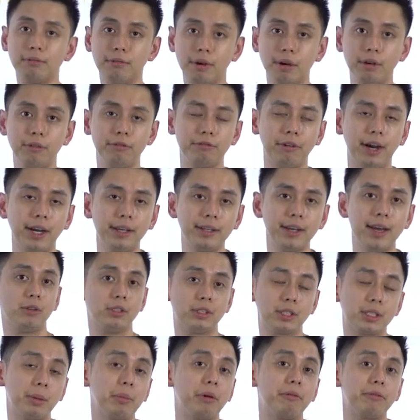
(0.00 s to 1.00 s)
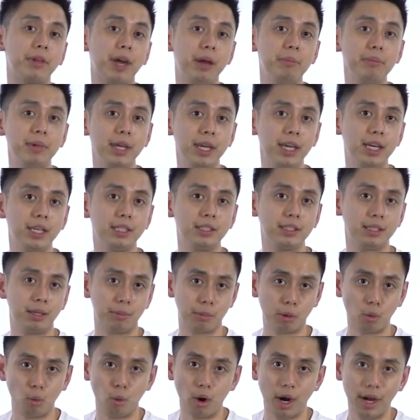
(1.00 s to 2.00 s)
verified. Some of them is
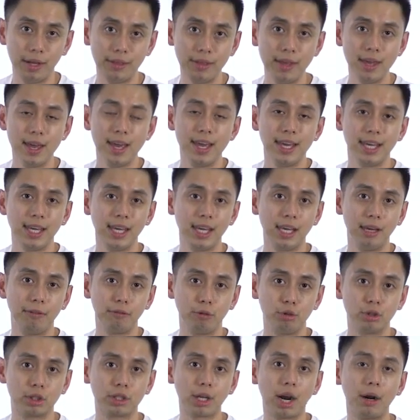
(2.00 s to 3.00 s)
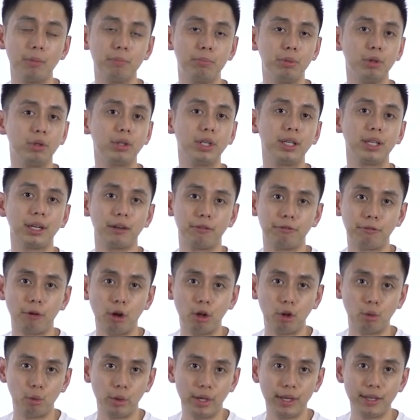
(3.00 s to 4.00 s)
number one, if you start building a
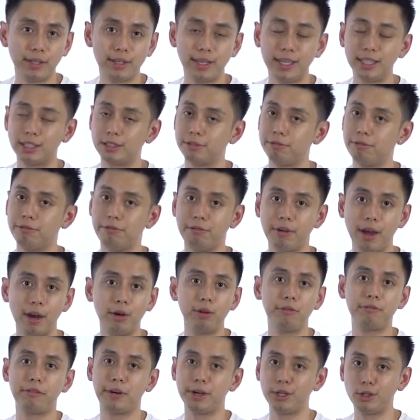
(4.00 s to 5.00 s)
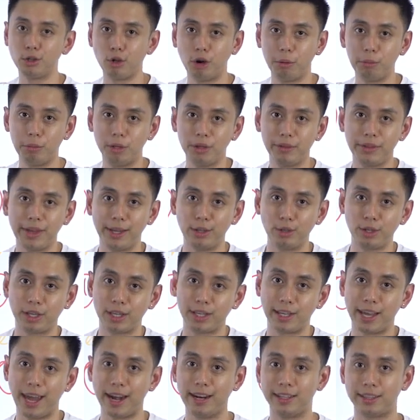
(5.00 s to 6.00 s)
following, it's very, very normal that you
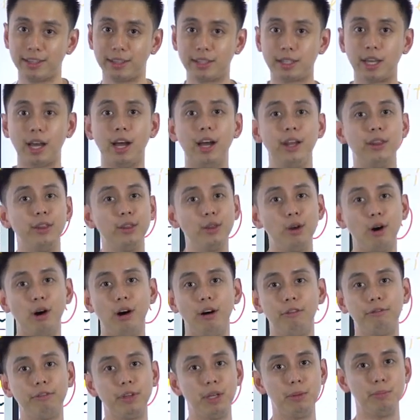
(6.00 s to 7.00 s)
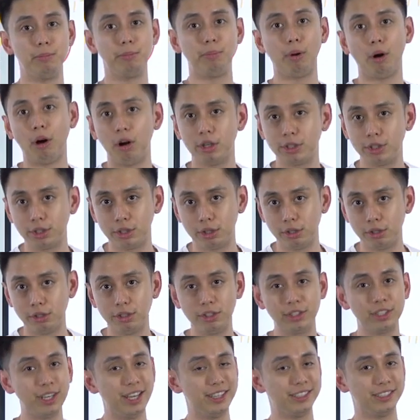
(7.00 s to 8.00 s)
get a ton of
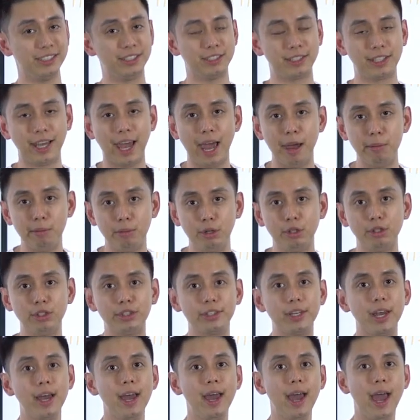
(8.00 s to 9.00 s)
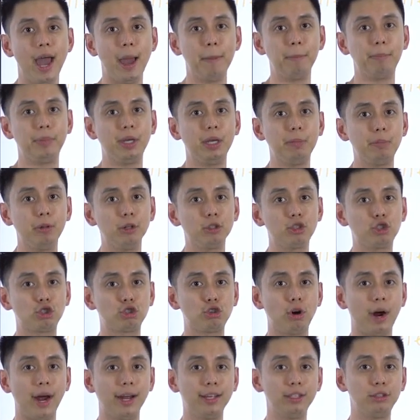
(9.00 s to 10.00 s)
imposters and scammers and people
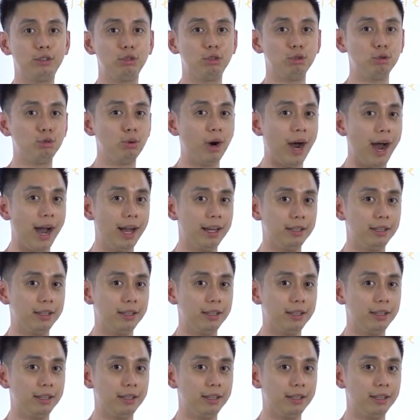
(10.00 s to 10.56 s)
trying to